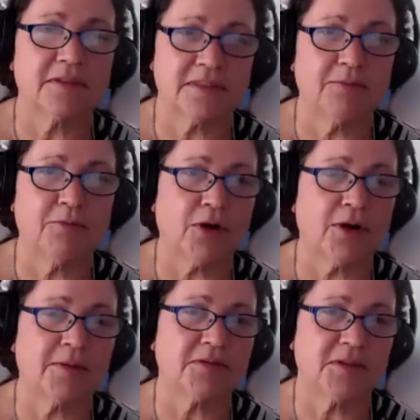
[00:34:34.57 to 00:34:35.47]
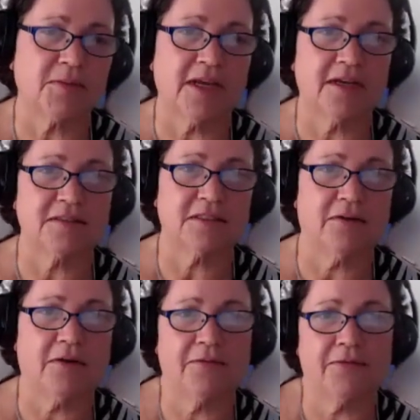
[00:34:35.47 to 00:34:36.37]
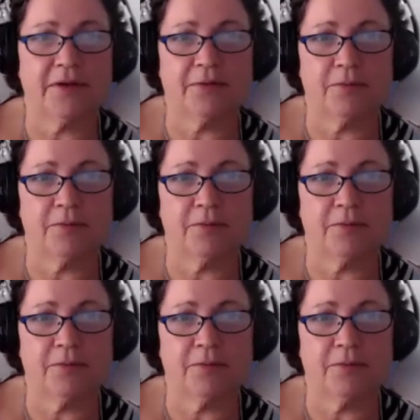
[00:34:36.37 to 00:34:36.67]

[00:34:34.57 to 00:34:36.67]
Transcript: seem workable to me, and so hopefully we're